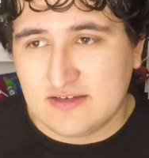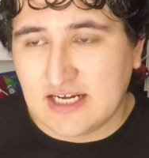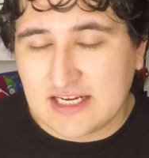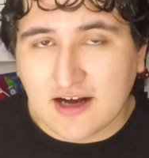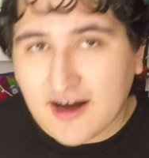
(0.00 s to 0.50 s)

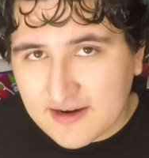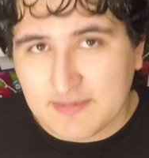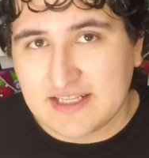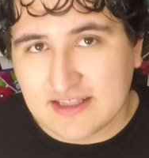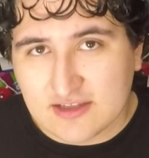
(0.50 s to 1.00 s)

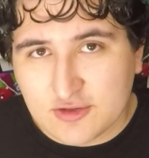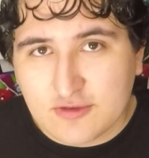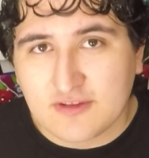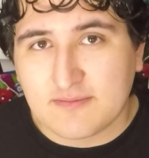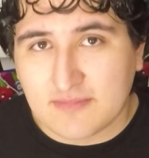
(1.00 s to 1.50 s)
dichotomy, that the
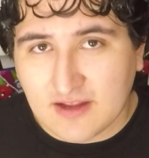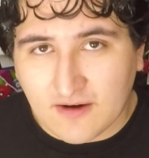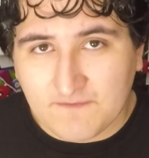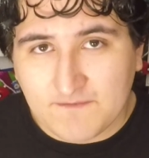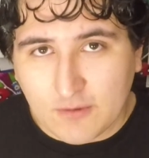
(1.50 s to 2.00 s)
two of them
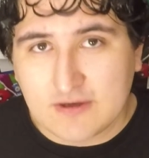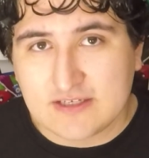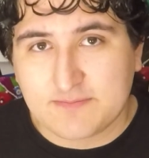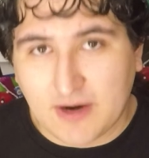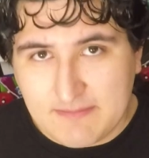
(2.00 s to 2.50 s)
are
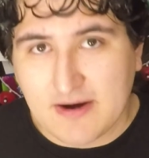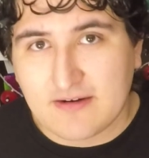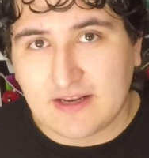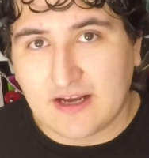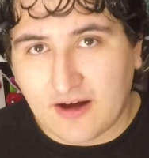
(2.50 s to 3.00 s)
focused
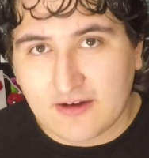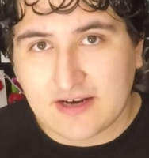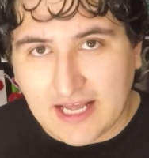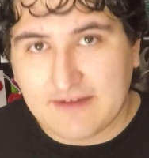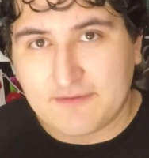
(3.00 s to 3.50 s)
primarily
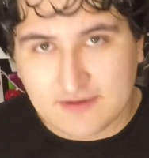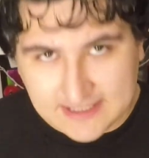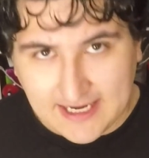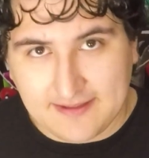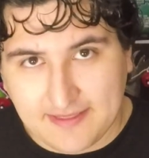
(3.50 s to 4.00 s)
on life or
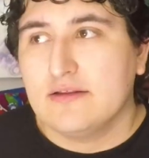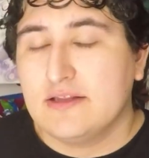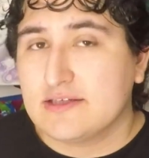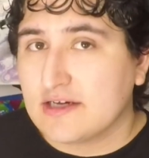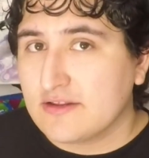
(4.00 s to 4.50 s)
death.
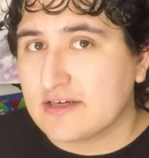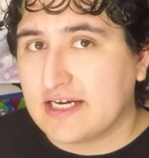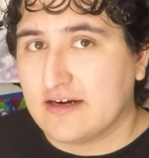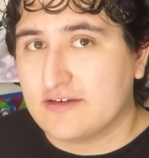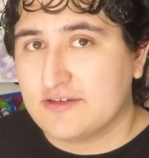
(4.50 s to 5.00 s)
This other
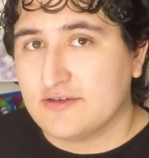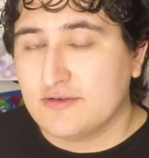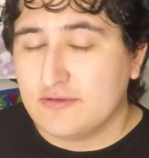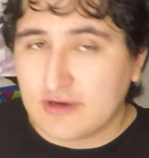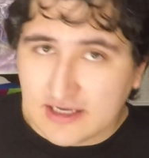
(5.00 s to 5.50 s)
character
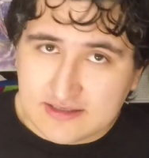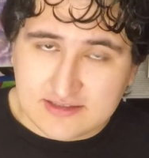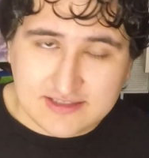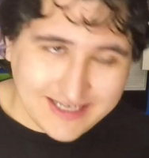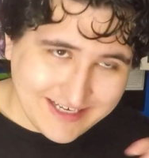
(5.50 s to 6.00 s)
who
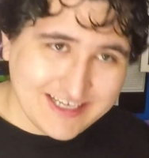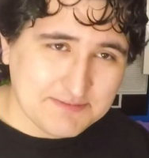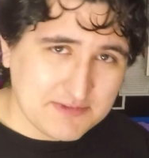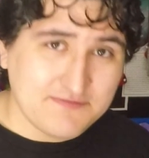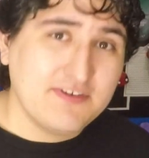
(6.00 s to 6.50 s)
is taking
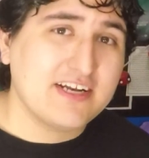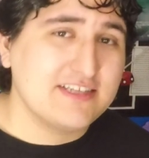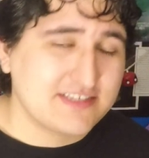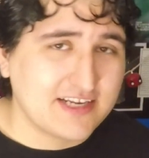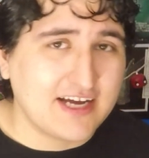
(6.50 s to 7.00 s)
up the
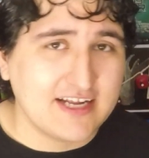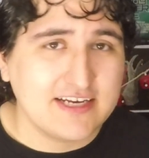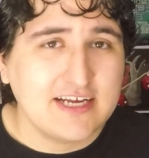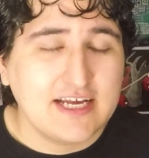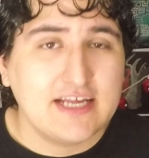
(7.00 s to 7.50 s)
villain
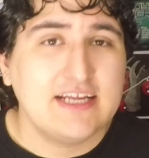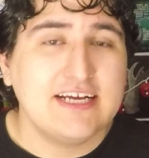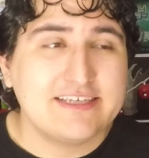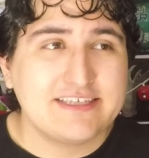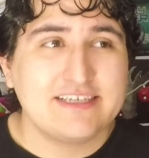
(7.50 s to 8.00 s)
slot
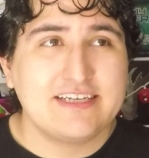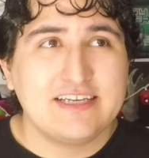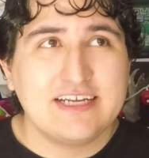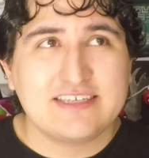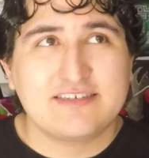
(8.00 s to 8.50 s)
isn't
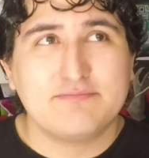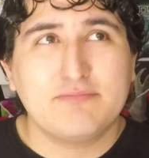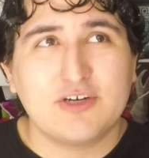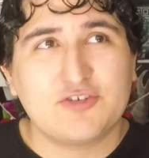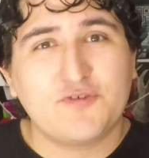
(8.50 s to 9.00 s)
as
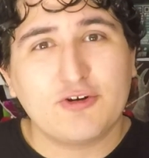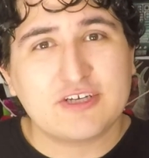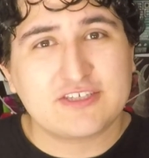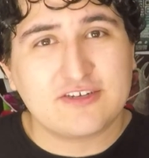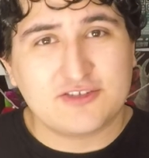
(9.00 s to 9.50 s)
much
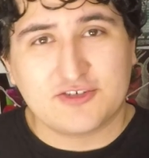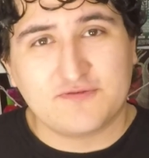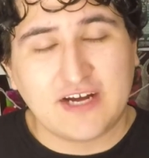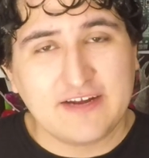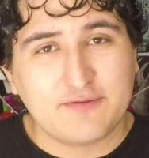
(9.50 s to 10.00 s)
focused on
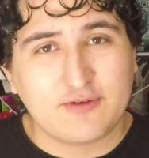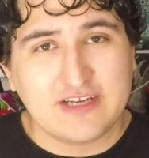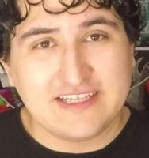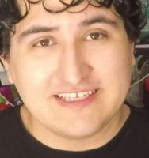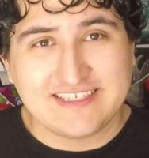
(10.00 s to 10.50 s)
survival
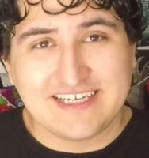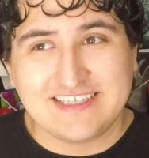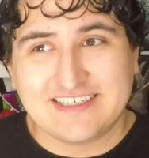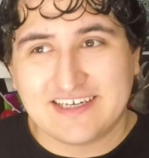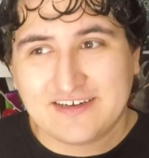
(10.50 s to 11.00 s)
in the
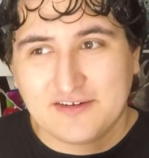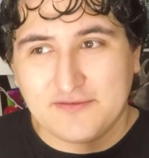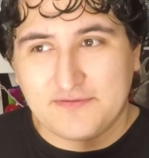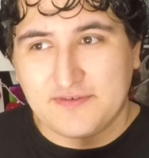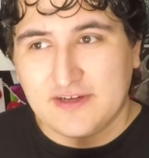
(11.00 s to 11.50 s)
sense
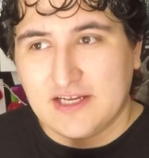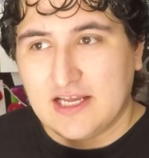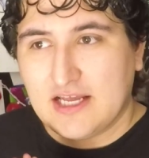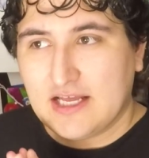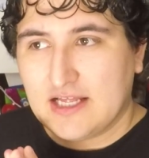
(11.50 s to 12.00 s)
of
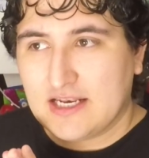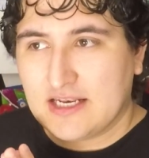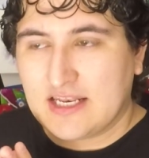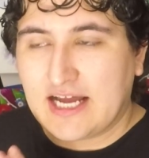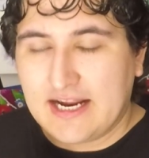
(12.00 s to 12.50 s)

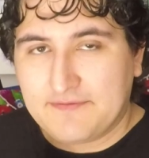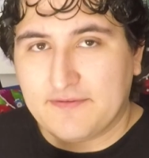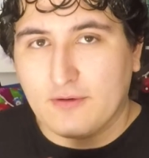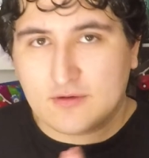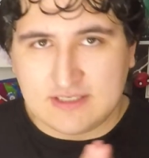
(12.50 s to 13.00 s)

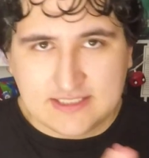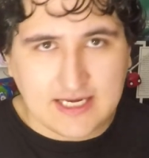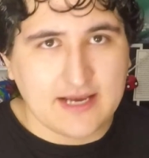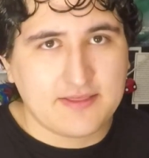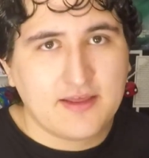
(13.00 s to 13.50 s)
life or
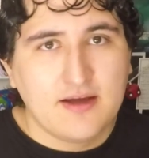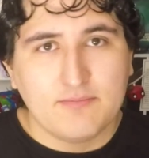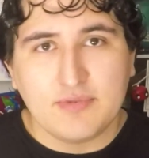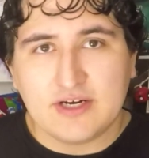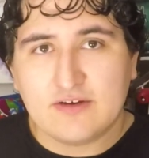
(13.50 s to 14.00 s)
death,
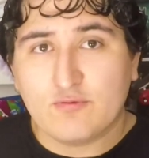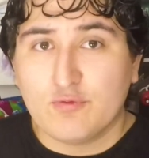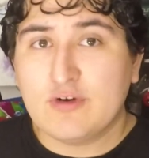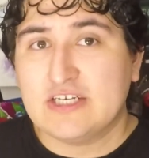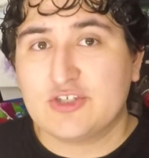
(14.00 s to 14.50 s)
but in
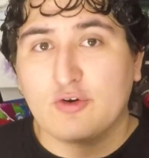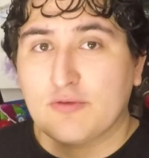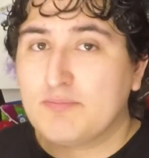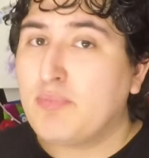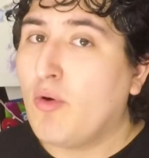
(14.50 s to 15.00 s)
rich or
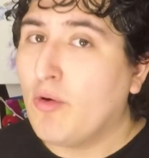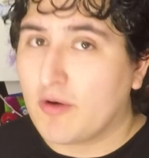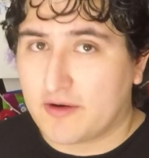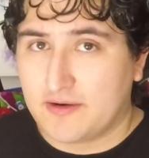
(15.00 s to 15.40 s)
poor.